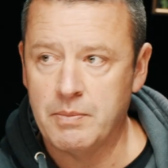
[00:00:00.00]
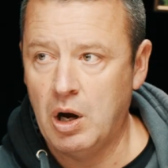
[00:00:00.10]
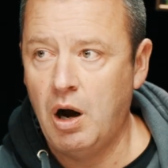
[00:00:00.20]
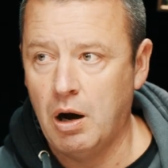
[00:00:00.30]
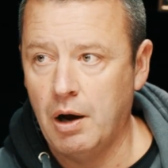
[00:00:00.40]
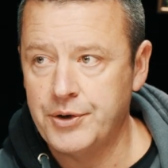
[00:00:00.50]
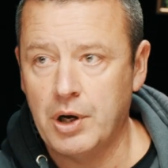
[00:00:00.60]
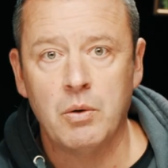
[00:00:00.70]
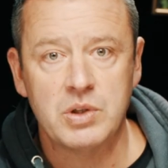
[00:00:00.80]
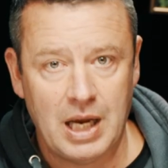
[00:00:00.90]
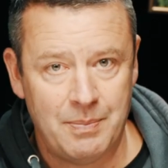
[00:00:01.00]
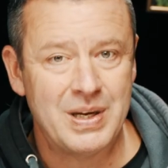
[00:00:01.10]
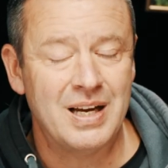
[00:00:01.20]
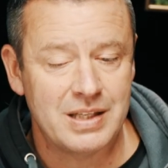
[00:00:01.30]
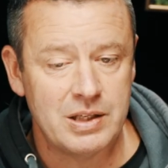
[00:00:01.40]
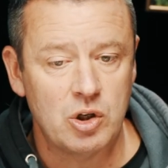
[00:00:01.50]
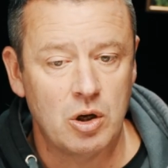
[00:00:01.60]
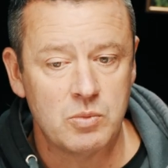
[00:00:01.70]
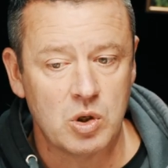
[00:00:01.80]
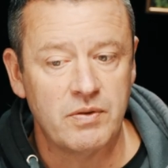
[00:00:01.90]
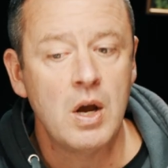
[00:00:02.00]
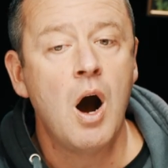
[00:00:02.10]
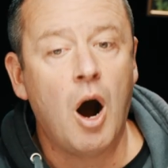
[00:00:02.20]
my heart, I was happy as in terms of